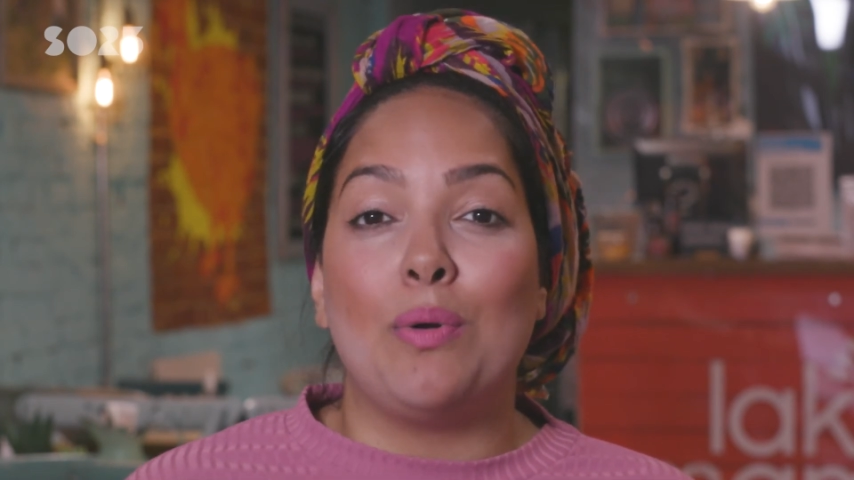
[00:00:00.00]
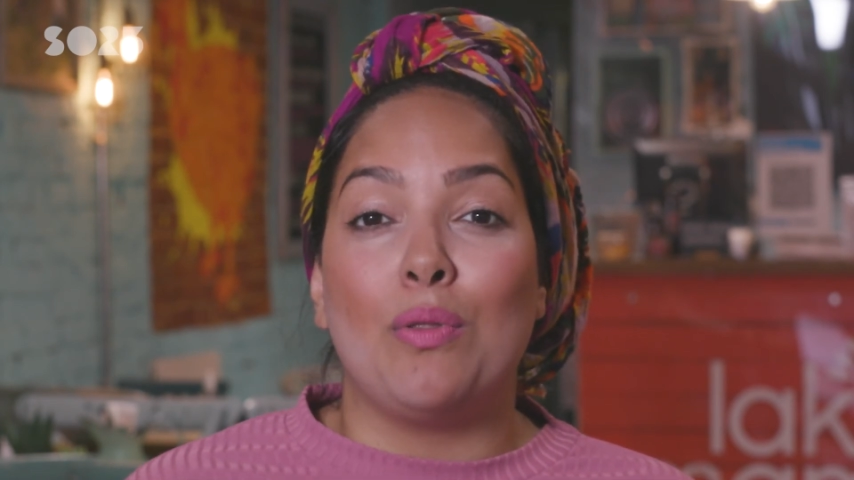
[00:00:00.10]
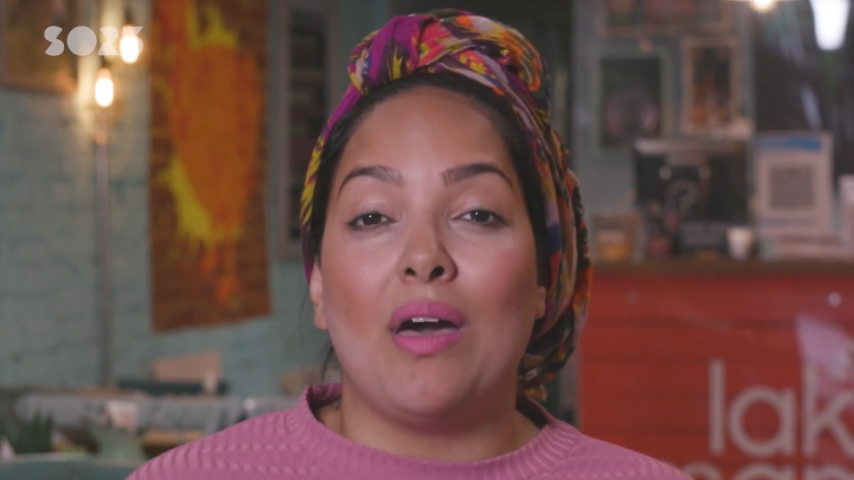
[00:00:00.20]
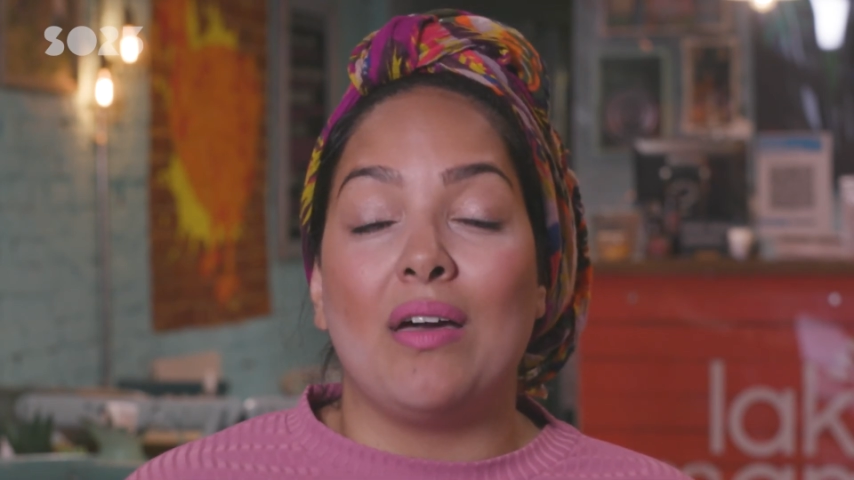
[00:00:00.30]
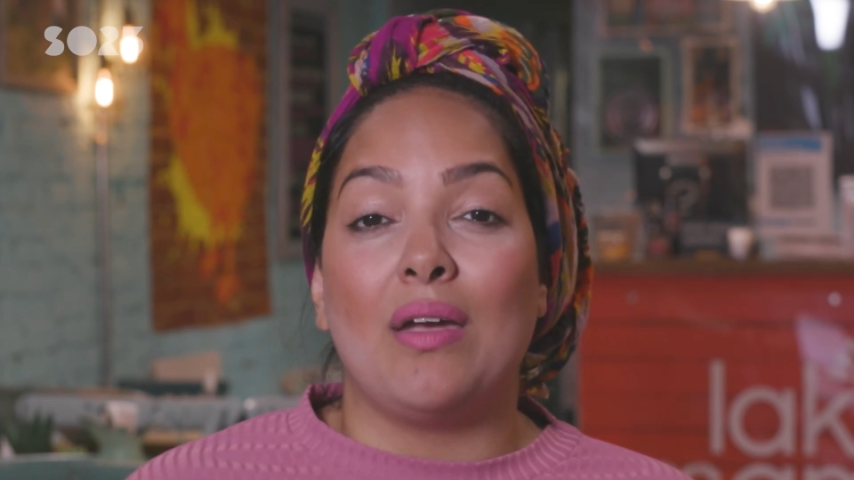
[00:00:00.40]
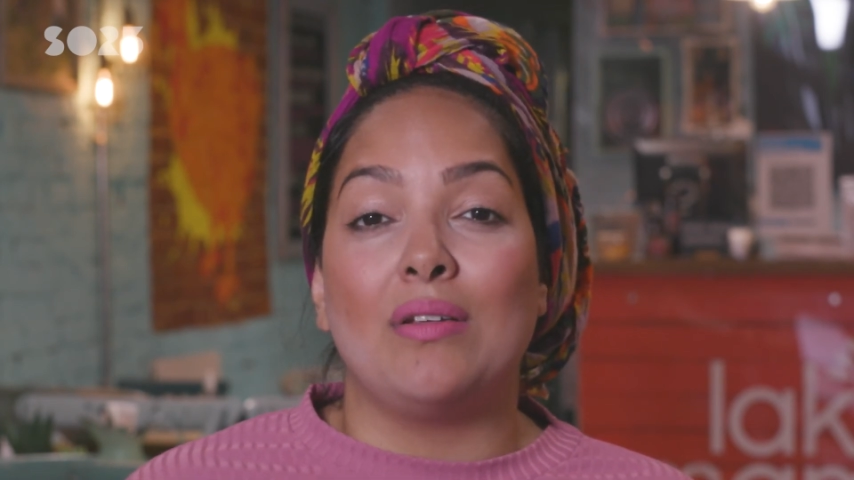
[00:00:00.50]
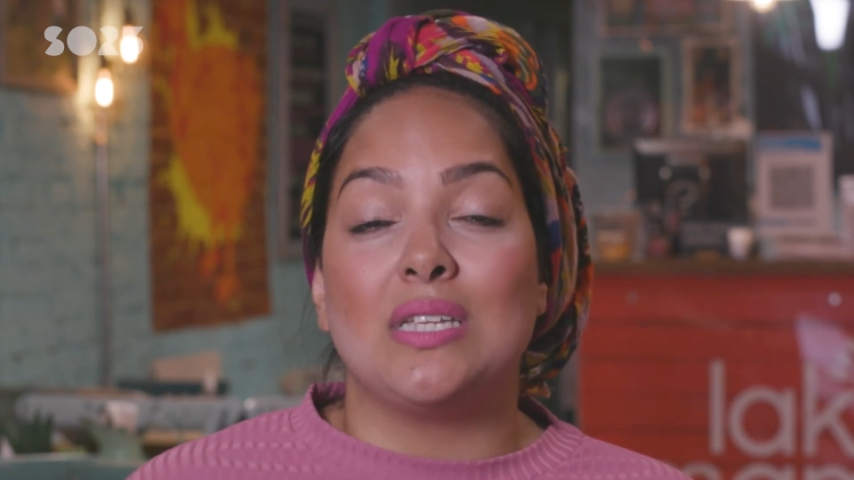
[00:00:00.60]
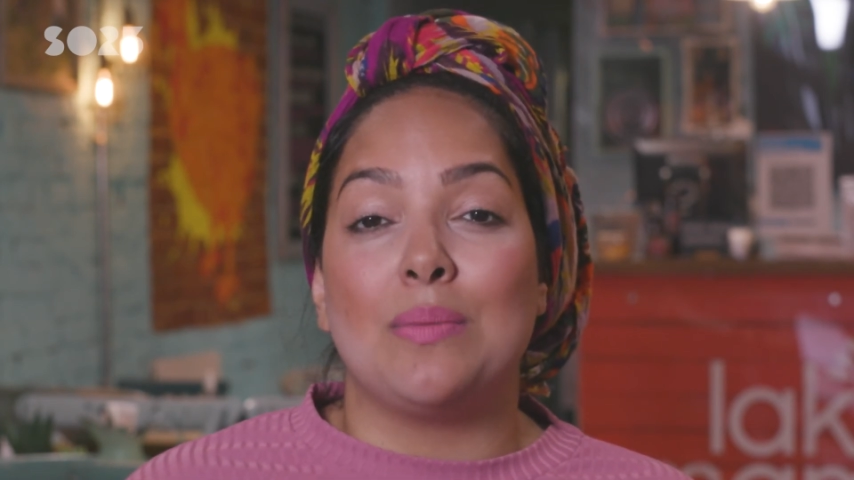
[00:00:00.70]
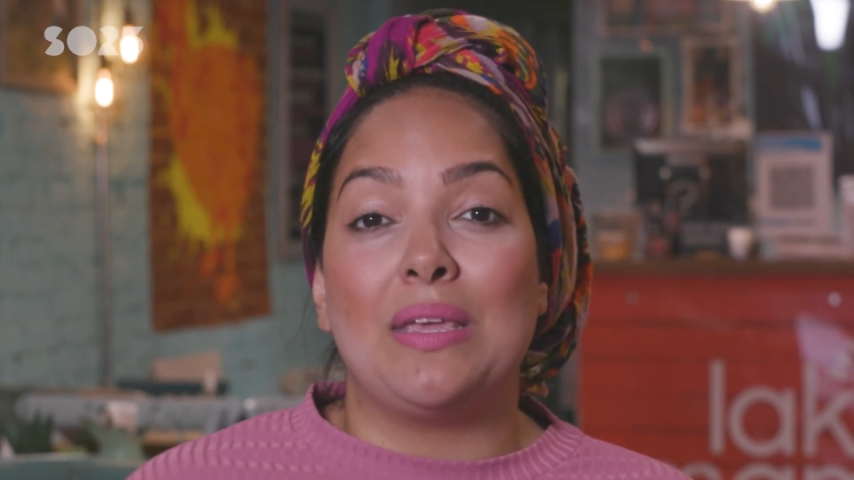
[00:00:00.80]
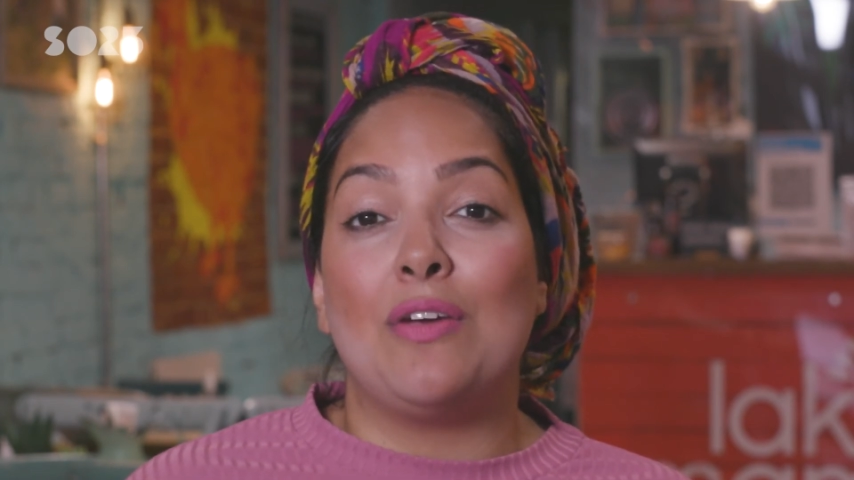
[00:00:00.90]
that are going to
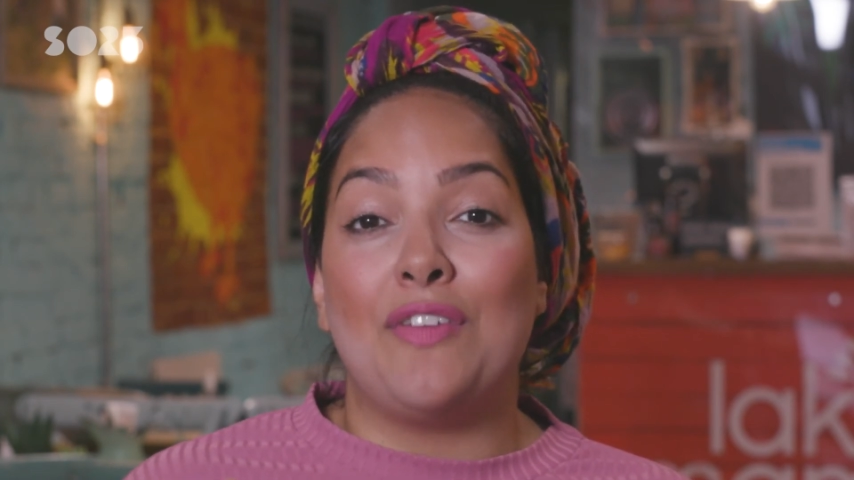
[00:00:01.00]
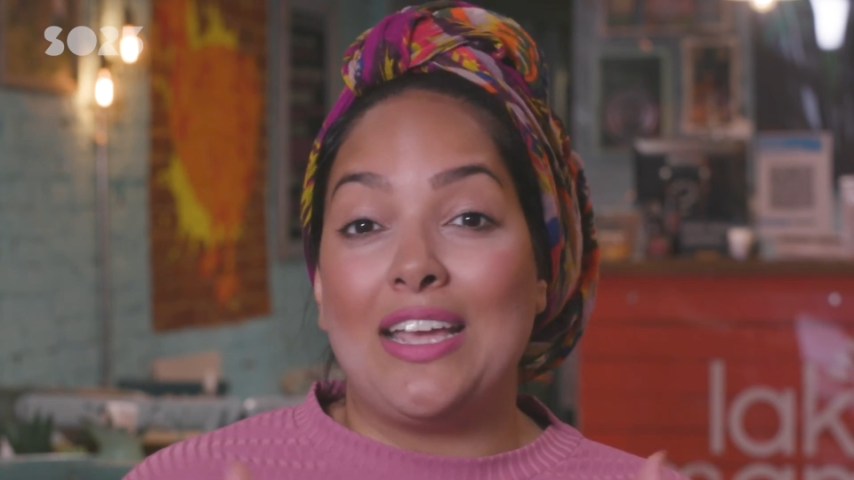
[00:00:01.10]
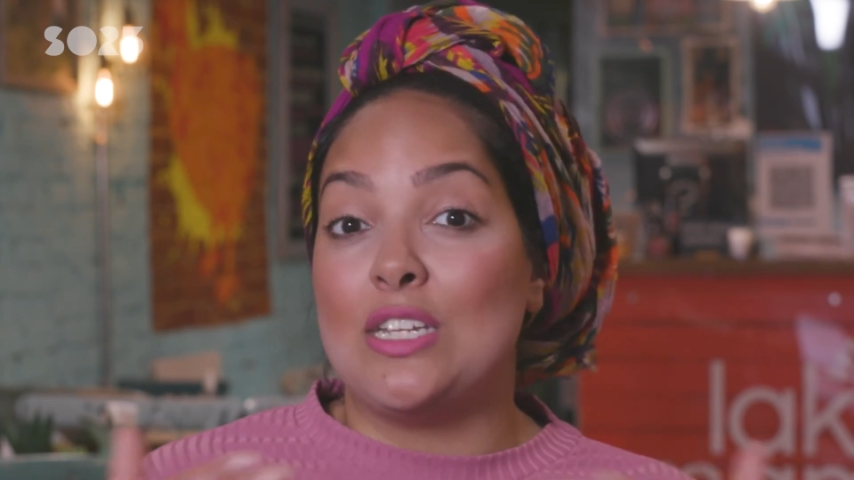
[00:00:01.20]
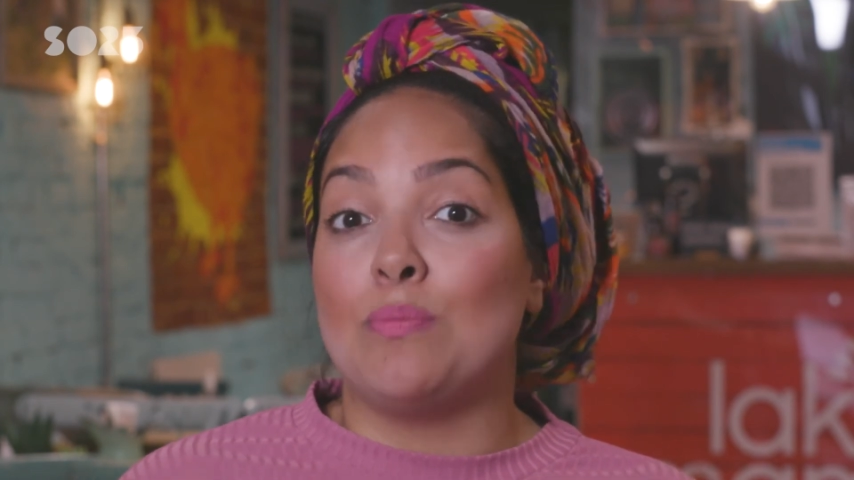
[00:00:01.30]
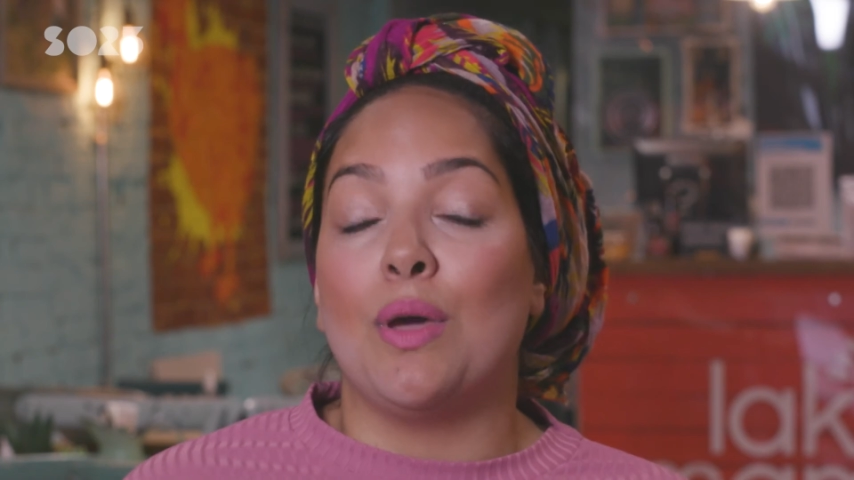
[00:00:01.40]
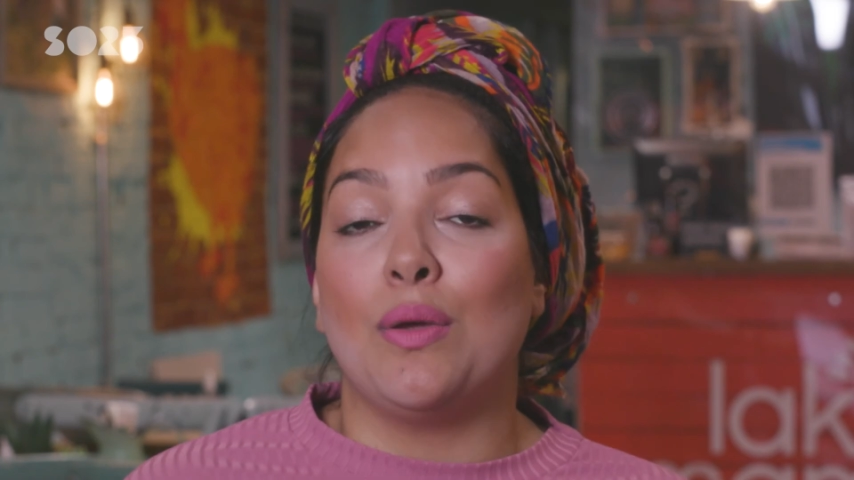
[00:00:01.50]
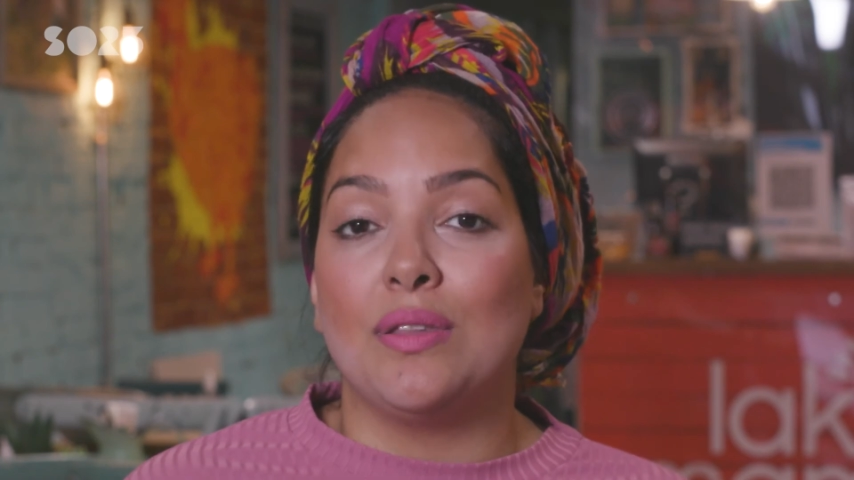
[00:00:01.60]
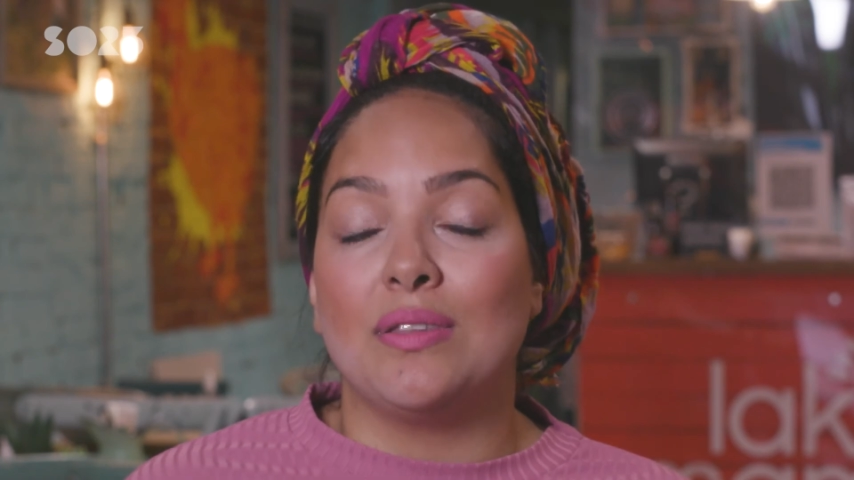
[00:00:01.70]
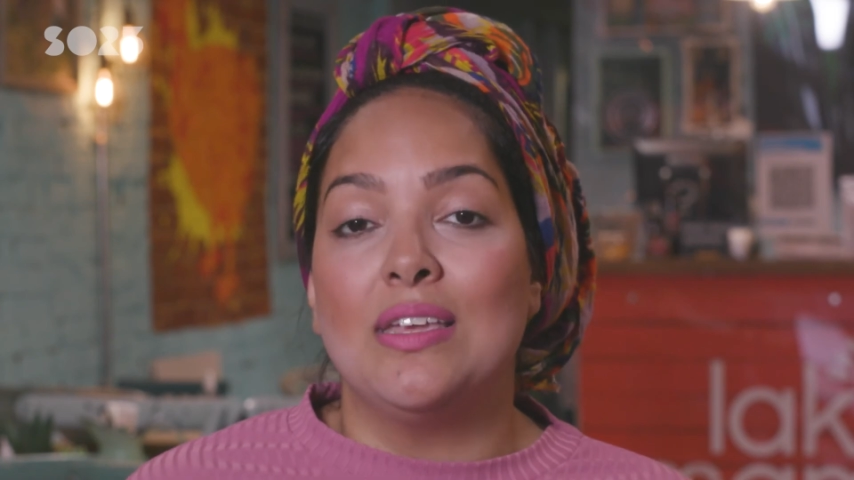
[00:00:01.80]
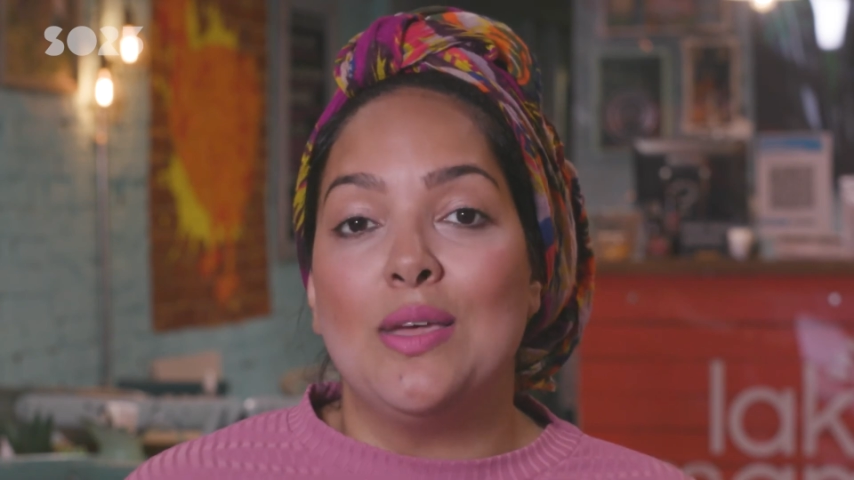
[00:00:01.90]
be affected most.